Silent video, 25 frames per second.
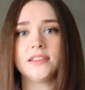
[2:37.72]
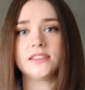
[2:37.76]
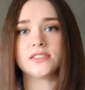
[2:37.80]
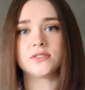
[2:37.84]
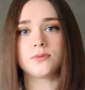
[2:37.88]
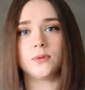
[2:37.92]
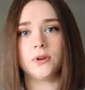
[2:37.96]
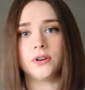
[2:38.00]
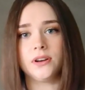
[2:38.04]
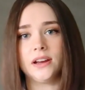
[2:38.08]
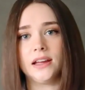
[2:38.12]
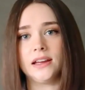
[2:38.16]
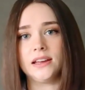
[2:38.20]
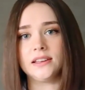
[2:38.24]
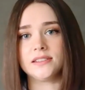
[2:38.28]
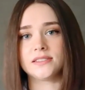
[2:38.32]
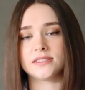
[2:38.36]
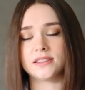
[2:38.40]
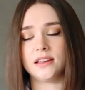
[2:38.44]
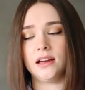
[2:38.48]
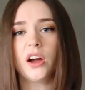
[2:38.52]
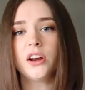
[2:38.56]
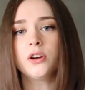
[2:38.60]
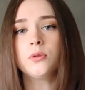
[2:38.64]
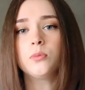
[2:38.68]
this one
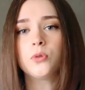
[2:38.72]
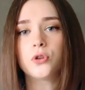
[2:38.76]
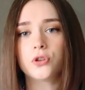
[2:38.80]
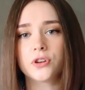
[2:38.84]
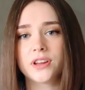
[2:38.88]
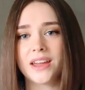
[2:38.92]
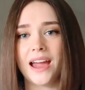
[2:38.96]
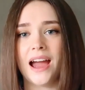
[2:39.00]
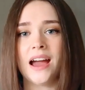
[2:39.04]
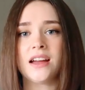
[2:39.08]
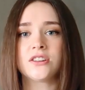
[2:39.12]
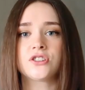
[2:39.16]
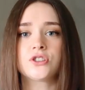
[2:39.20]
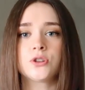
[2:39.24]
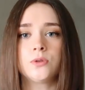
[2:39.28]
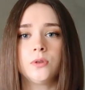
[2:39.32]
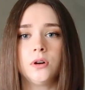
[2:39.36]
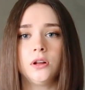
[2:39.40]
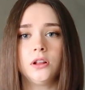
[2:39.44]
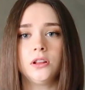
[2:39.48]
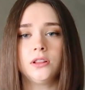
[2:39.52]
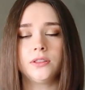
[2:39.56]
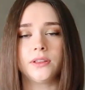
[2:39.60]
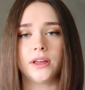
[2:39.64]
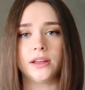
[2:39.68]
is kind of more
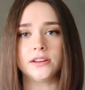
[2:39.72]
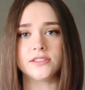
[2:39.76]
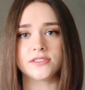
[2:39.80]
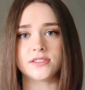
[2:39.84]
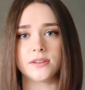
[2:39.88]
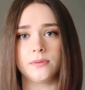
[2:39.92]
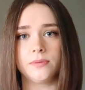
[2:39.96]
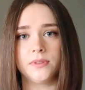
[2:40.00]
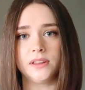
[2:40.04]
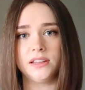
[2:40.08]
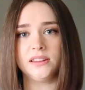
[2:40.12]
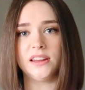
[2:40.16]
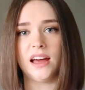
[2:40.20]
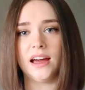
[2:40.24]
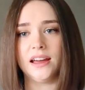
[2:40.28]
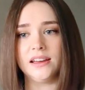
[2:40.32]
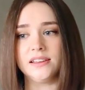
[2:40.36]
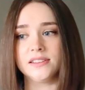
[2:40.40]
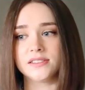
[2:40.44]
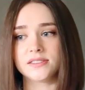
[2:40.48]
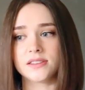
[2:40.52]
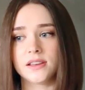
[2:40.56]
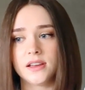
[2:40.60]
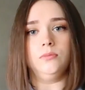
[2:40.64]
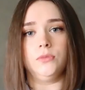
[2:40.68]
casual than something
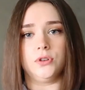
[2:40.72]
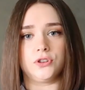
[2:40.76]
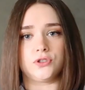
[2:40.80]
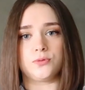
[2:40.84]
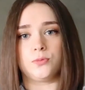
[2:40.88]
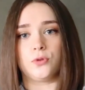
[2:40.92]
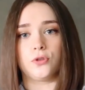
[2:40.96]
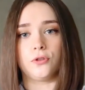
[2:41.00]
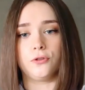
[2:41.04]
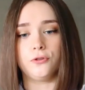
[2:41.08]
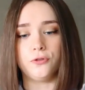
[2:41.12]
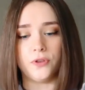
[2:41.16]
that is much more